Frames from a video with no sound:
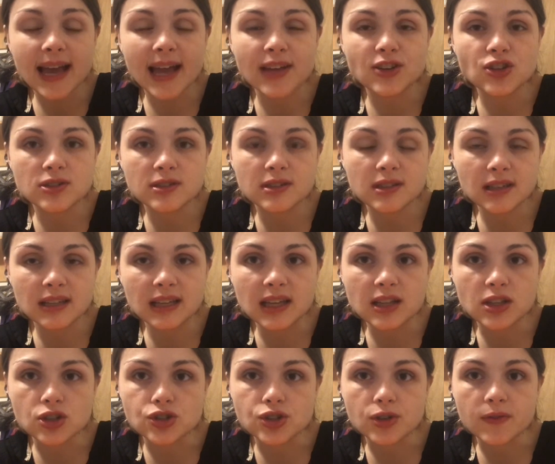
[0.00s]
I just didn't
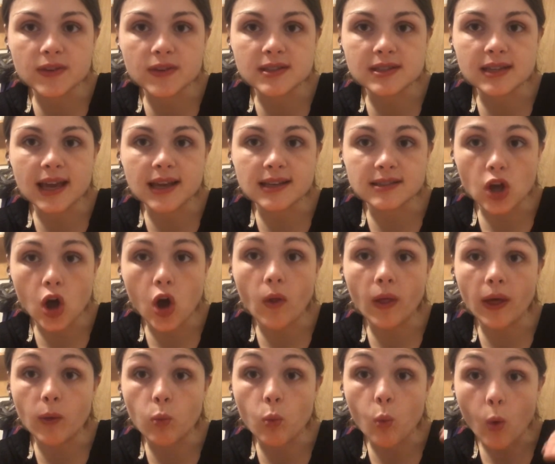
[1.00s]
eat the serving size all
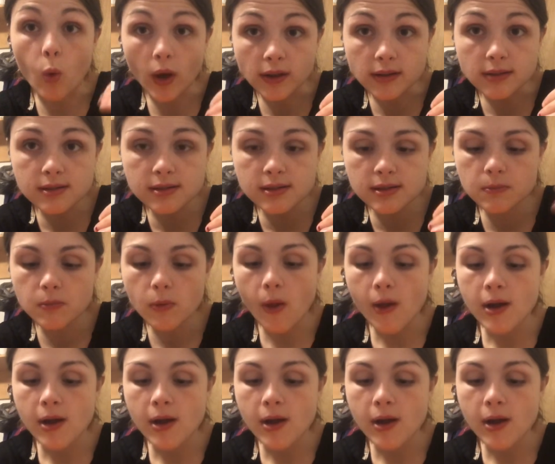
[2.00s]
at once.